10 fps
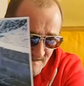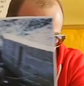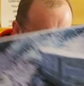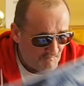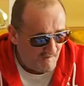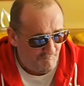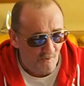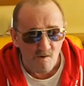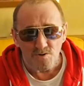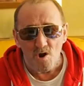I mean,
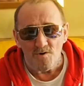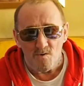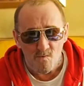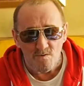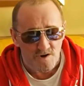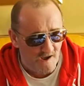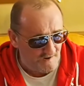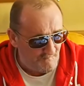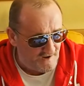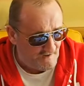poor John at Woodyard, I
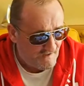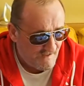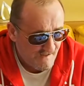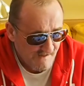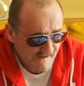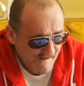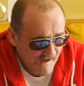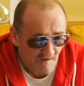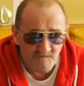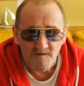mean,
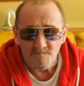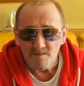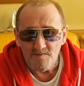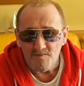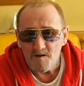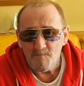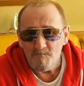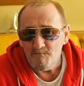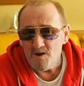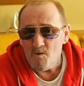I've even lent that
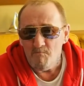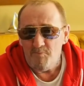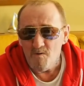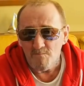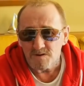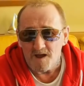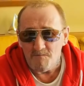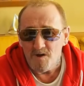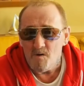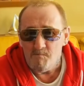man my own pumps out of
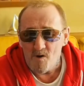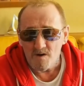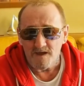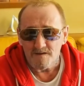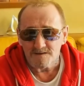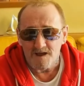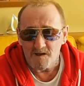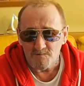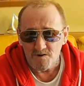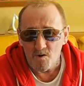my own pocket at
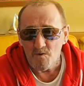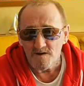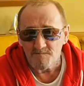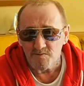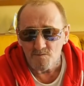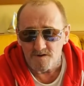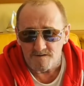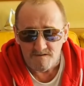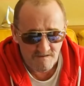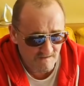times, you know, when he's flooded.
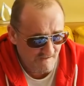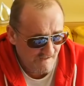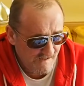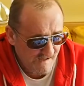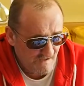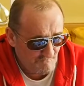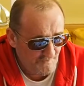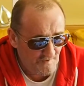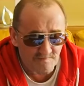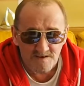
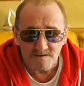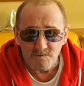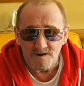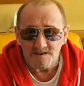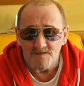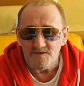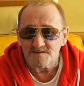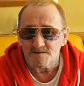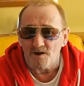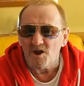But this is what I said, this
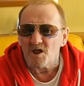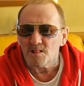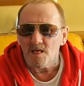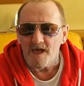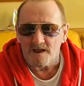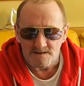is neglect.